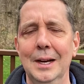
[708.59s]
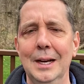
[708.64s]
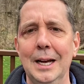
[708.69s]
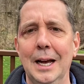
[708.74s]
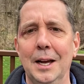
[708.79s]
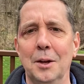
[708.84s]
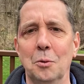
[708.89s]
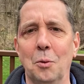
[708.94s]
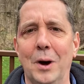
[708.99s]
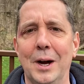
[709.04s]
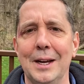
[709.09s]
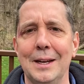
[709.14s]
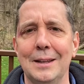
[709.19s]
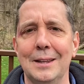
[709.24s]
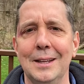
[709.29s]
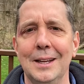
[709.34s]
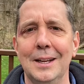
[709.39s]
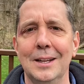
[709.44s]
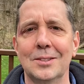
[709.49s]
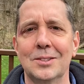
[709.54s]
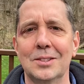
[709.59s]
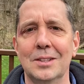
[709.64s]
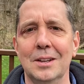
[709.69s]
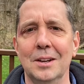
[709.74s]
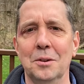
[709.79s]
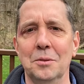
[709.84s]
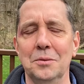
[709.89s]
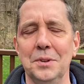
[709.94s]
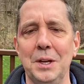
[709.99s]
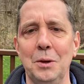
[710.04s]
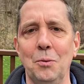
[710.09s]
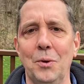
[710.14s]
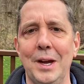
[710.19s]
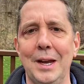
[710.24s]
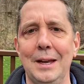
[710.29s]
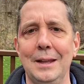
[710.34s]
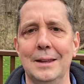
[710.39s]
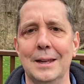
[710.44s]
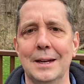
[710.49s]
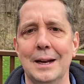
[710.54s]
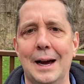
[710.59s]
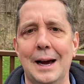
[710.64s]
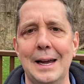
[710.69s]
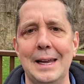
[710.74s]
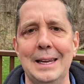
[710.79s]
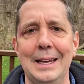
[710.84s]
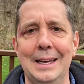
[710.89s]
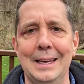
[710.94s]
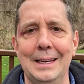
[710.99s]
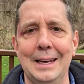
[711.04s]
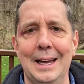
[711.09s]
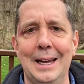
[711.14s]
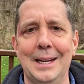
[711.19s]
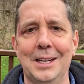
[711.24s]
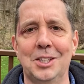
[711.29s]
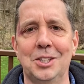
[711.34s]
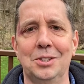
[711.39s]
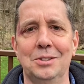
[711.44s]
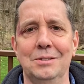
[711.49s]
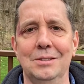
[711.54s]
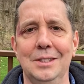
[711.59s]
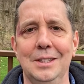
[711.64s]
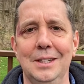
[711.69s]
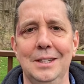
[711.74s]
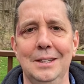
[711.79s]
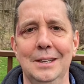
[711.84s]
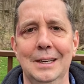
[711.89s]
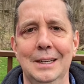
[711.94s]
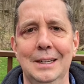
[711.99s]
and why I think it's the only way that I can actually